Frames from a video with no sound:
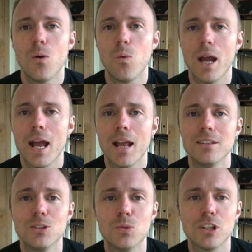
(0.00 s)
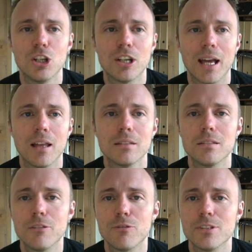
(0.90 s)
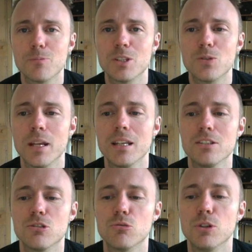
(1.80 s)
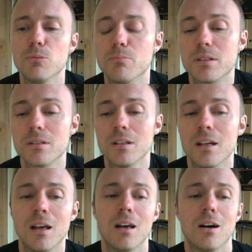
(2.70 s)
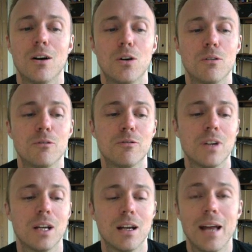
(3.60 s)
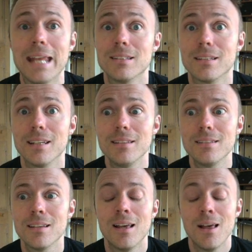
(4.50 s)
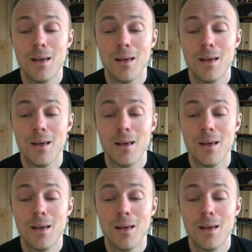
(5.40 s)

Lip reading: when you want to look at the difference between groups of entities,